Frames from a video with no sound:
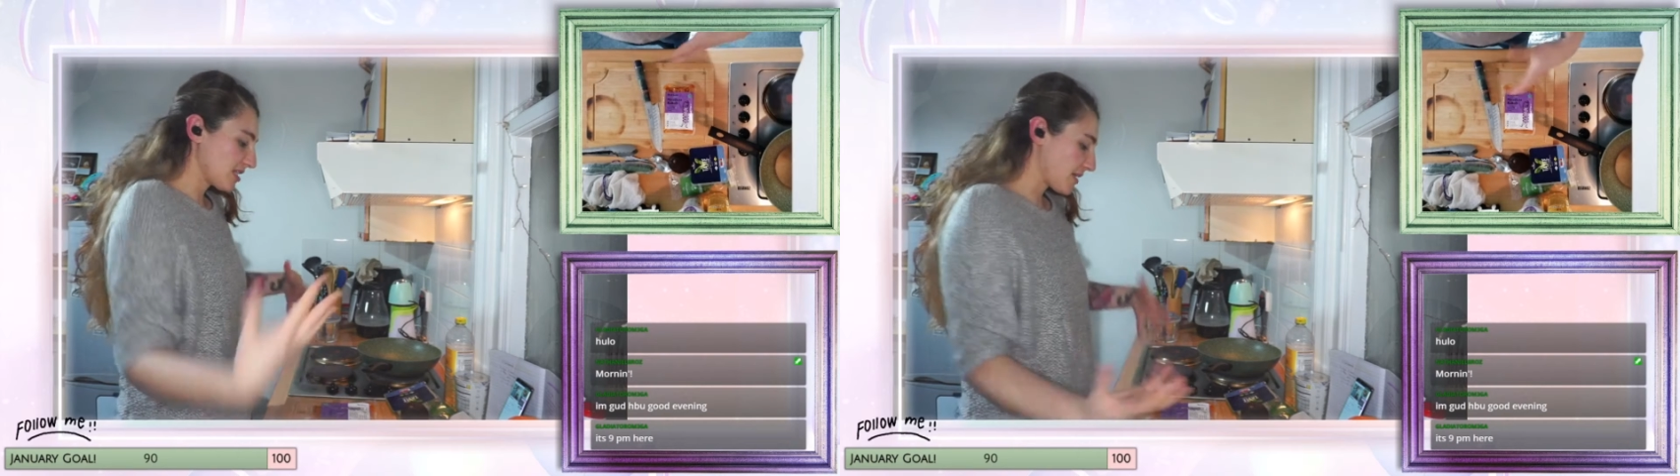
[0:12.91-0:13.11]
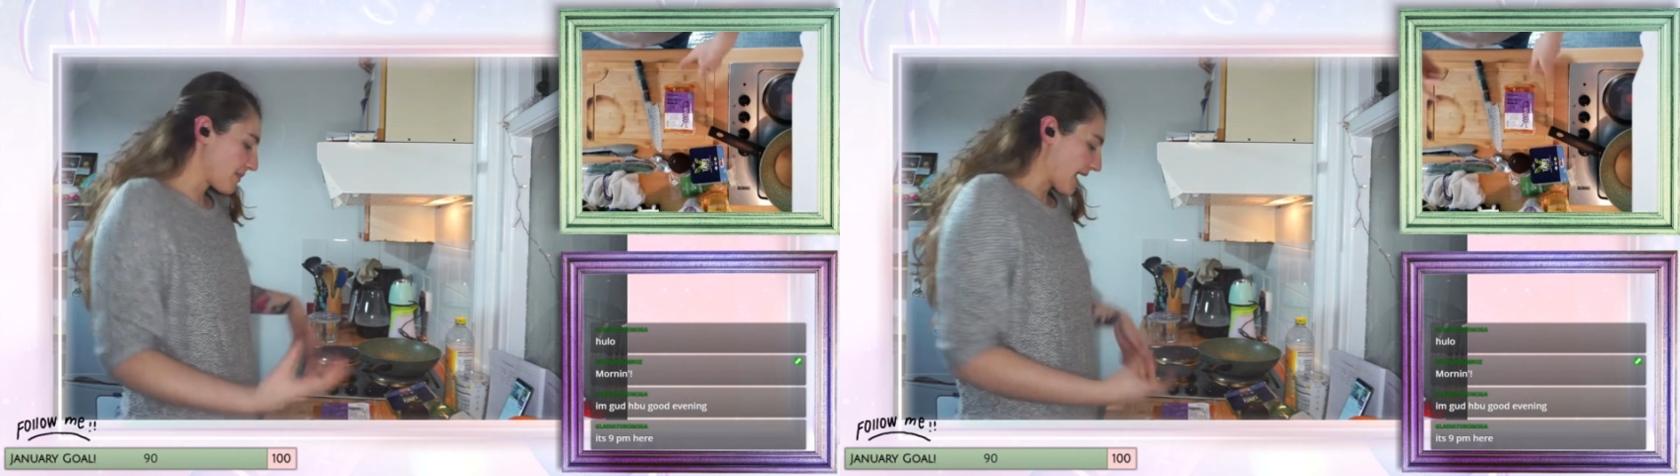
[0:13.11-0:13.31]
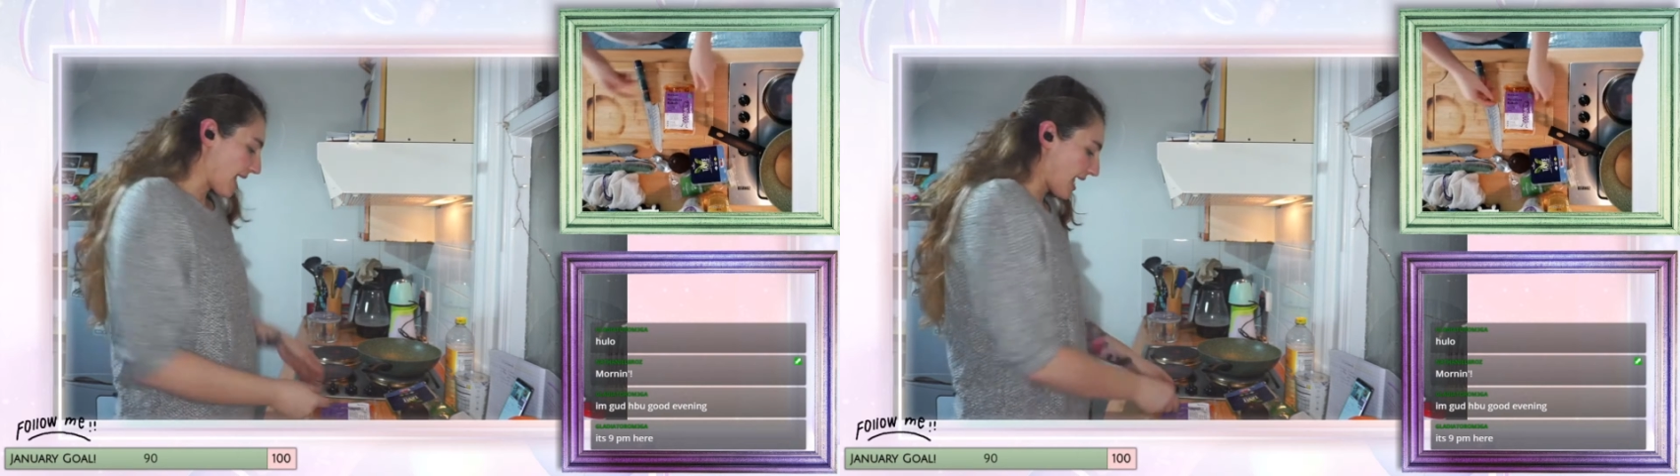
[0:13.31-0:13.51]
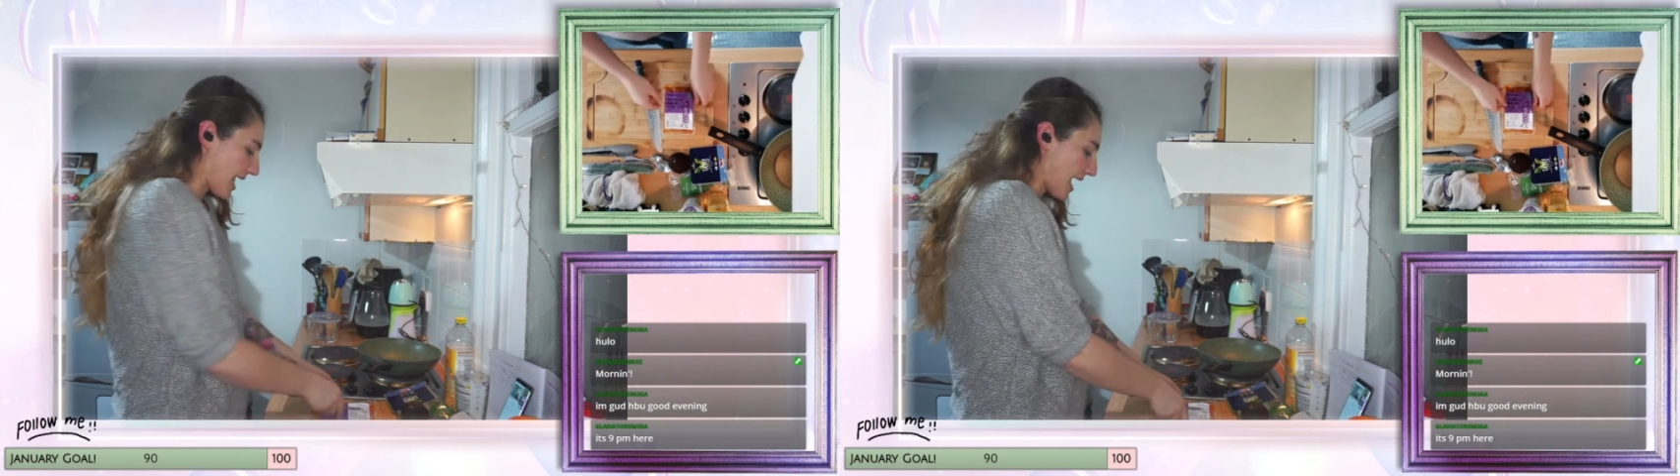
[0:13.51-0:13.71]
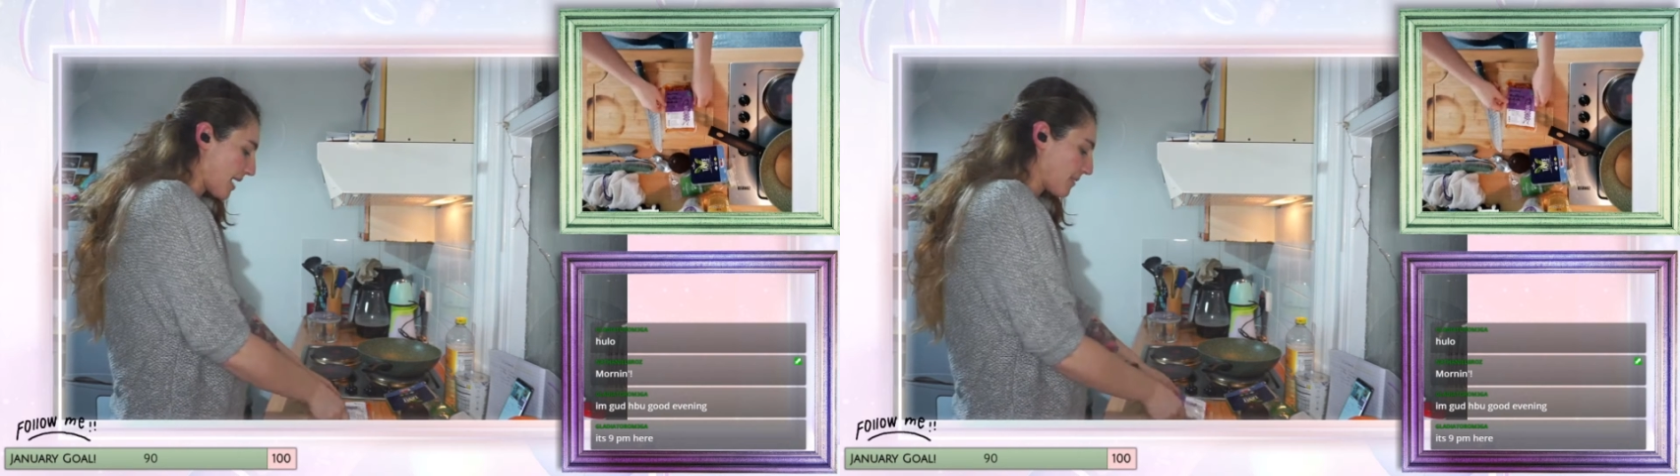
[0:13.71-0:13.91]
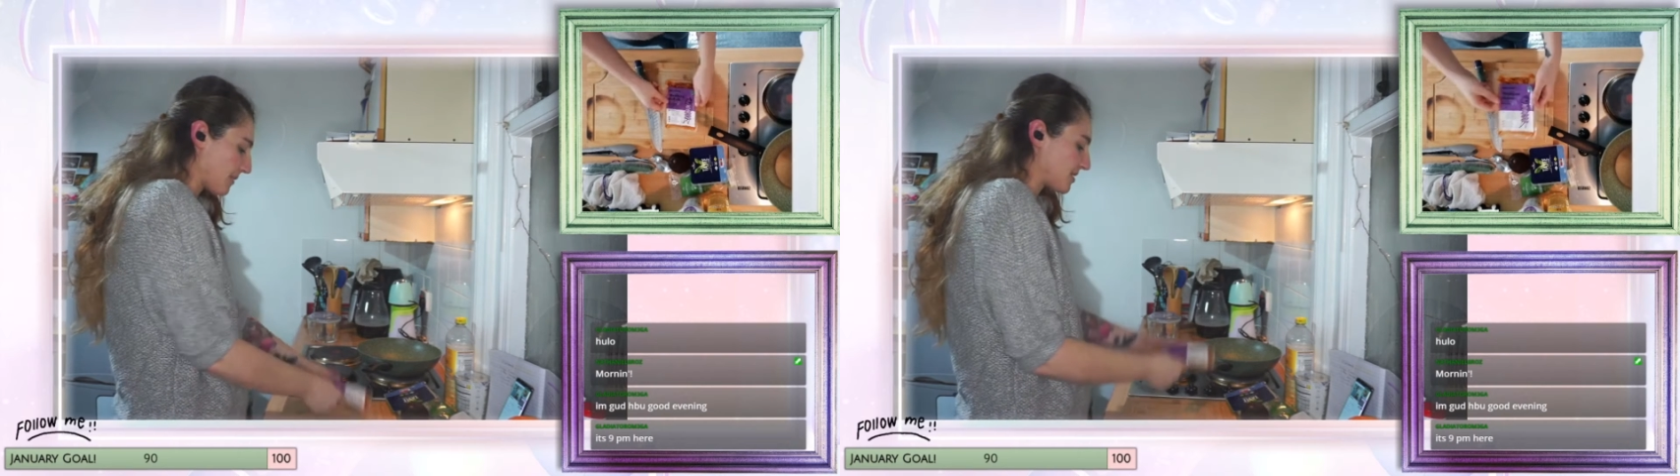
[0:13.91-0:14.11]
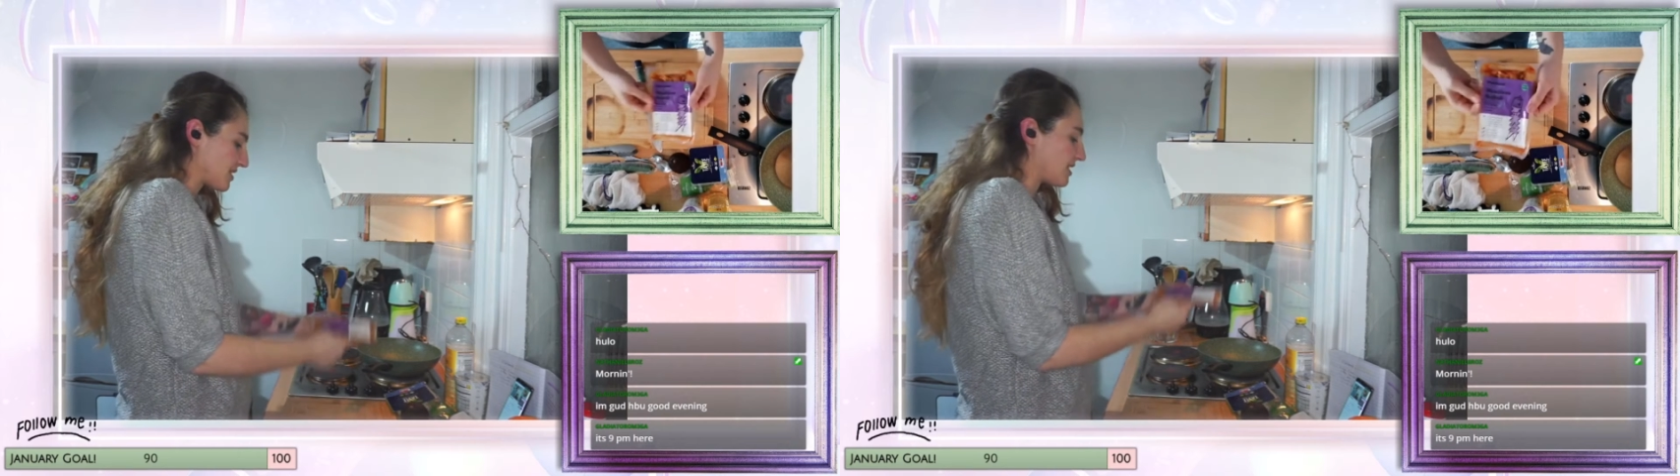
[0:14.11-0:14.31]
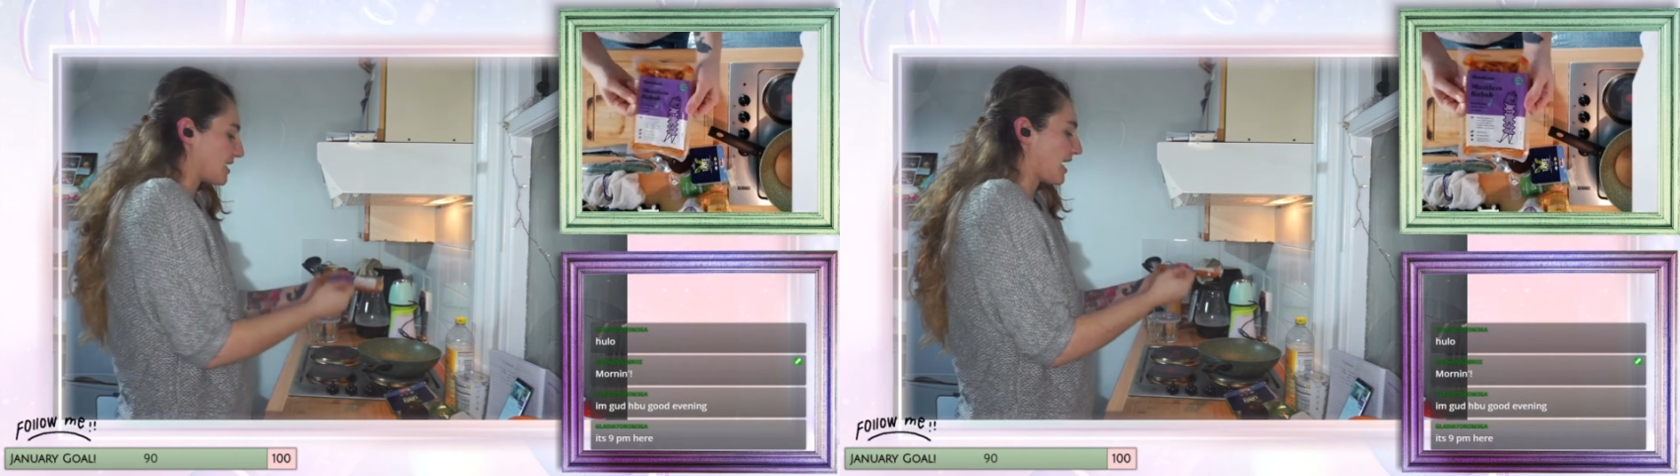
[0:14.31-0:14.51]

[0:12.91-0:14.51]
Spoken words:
kebabs today.